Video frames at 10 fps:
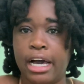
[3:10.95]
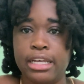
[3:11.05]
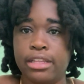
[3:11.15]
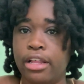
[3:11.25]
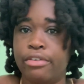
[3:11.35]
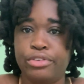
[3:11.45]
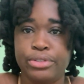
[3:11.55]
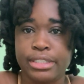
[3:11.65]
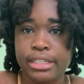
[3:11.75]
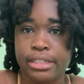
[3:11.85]
I love New
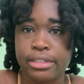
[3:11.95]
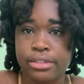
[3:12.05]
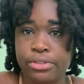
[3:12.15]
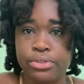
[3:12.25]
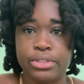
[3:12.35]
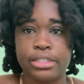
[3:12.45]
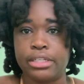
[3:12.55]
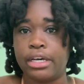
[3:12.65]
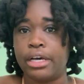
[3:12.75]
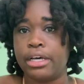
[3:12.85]
Zealand. New
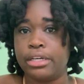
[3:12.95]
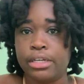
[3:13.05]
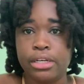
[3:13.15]
Zealand got